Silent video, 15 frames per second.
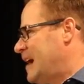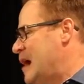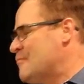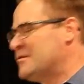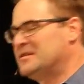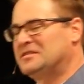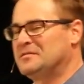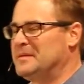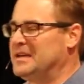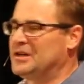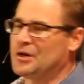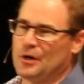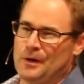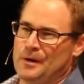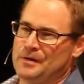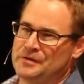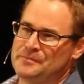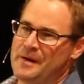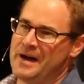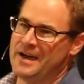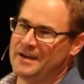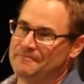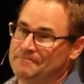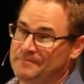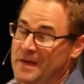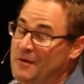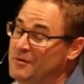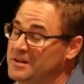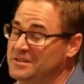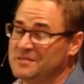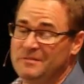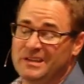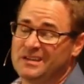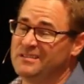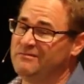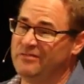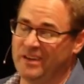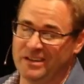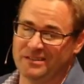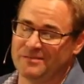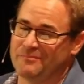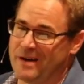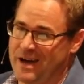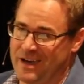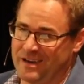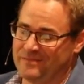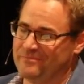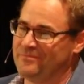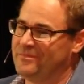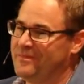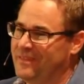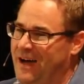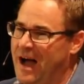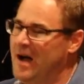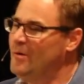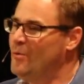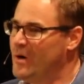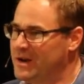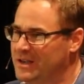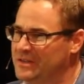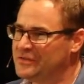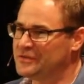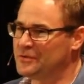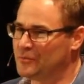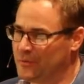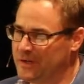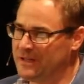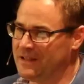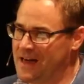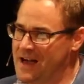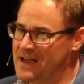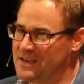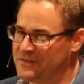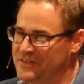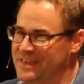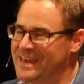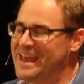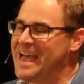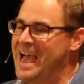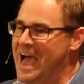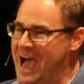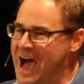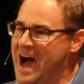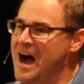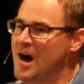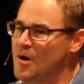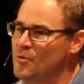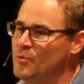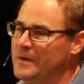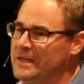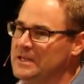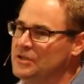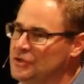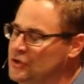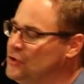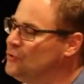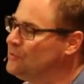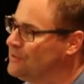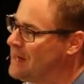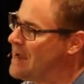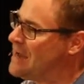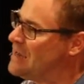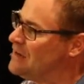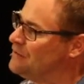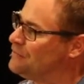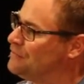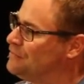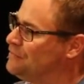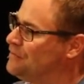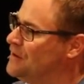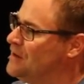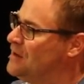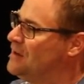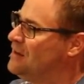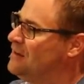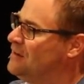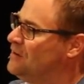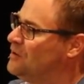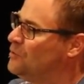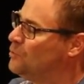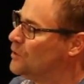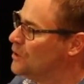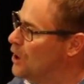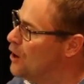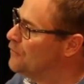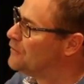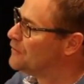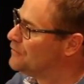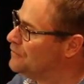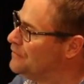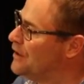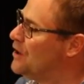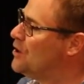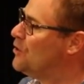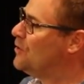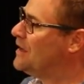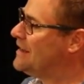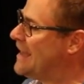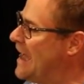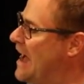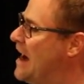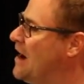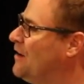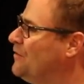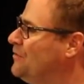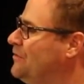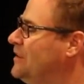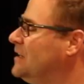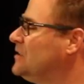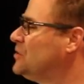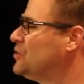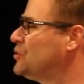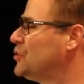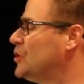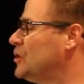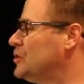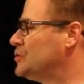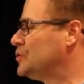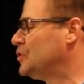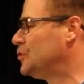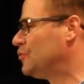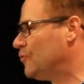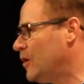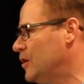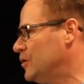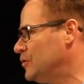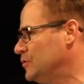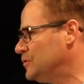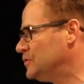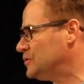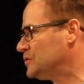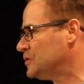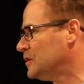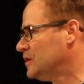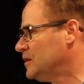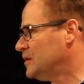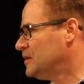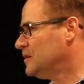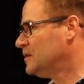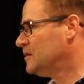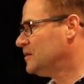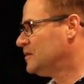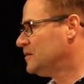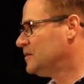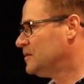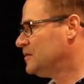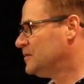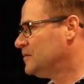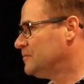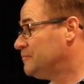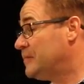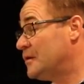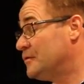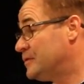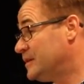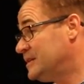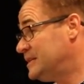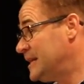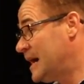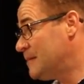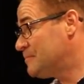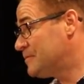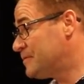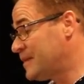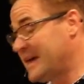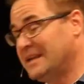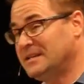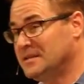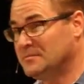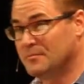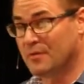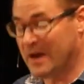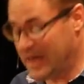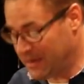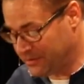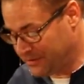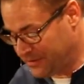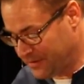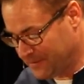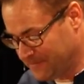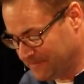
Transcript: I want us to be encouraged by it. I want us to be convicted by it. I want us to realize that how we do life will overflow in how this church grows, both in depth and in breadth.